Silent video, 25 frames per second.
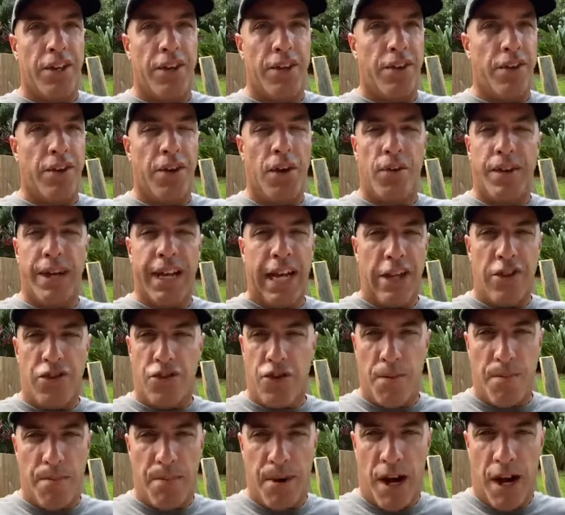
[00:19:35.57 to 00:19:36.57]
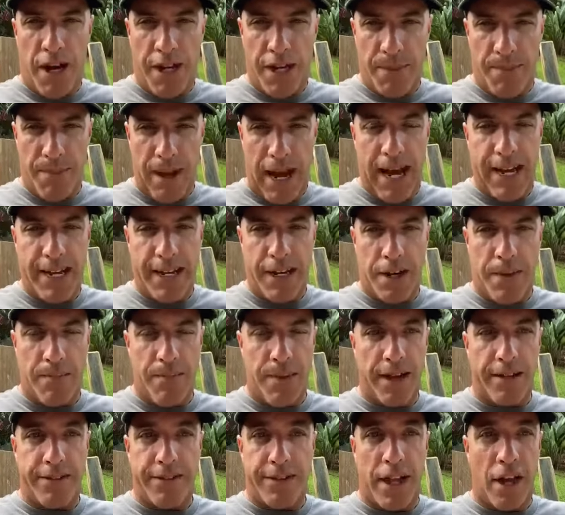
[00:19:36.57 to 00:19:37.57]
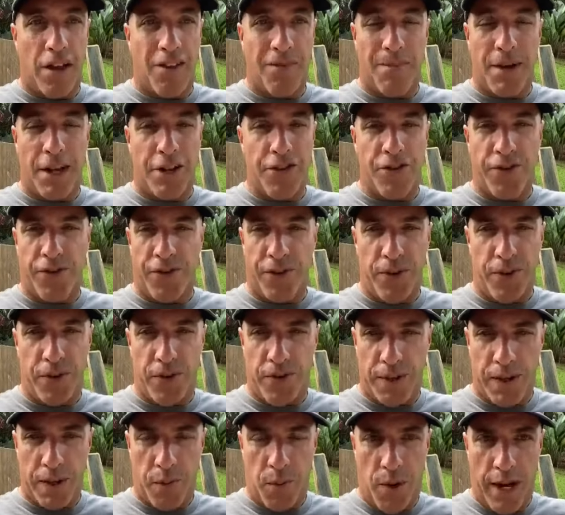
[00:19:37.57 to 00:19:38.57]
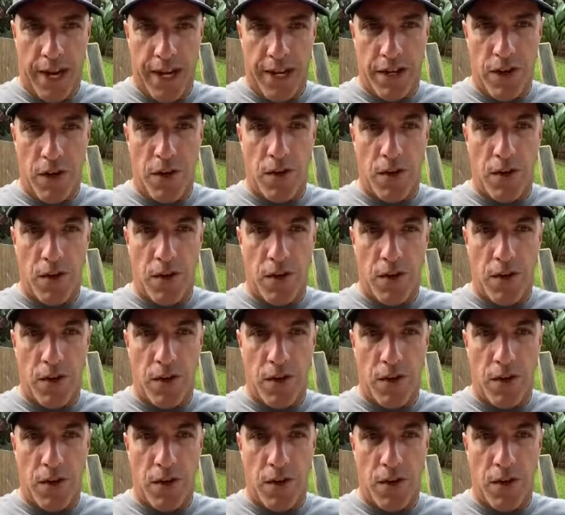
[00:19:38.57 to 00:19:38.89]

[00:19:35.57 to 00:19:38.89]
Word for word: you don't get your body back into best health by just losing weight.